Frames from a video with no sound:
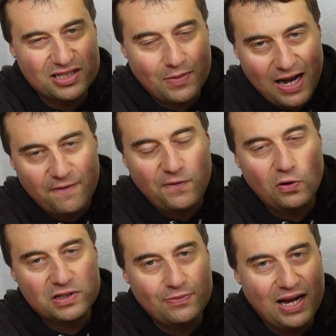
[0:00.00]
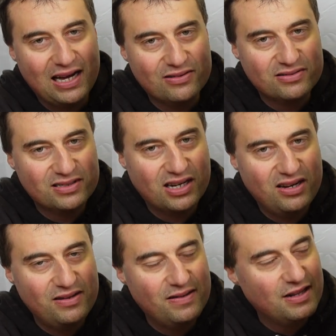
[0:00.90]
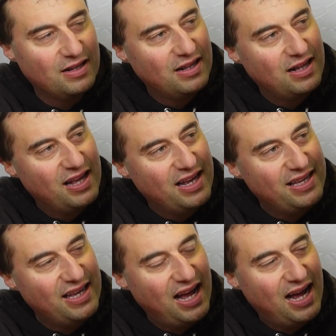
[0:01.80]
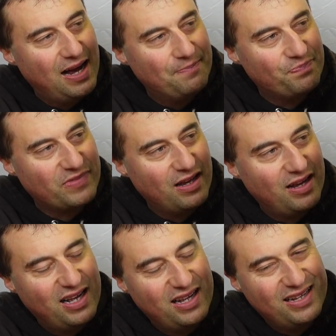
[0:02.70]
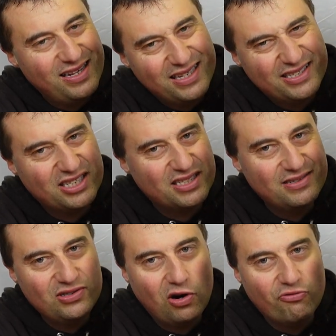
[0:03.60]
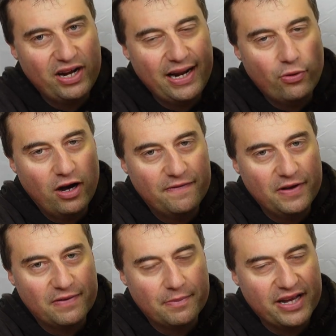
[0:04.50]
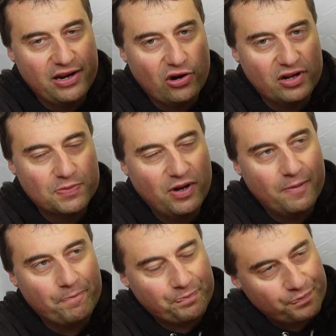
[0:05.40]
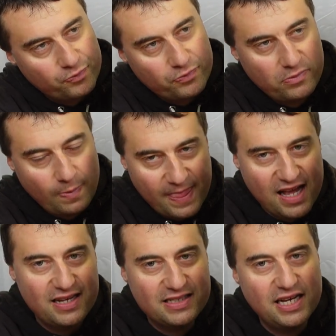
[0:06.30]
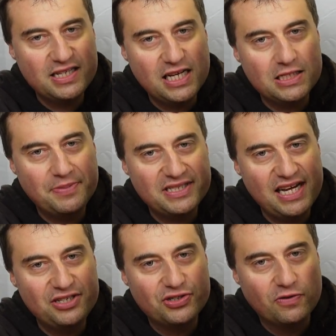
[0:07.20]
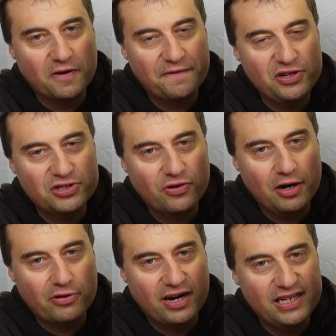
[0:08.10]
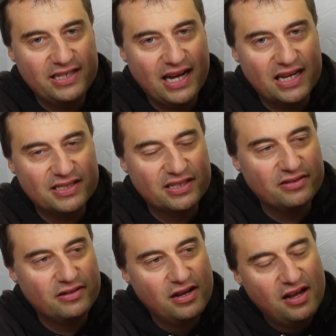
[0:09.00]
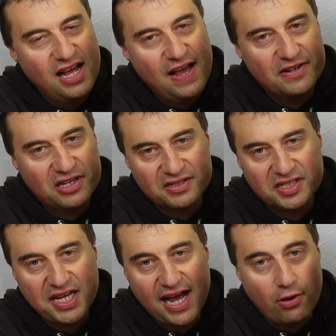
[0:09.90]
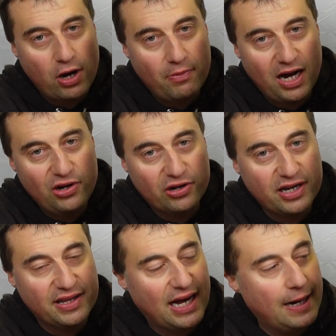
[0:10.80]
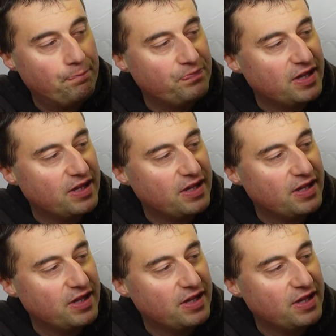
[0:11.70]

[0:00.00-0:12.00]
is about £40. So yeah, it's just not really worth it if I'm being honest. But it's a potential for a future upgrade, yes. And if it doesn't sell, I might look at that.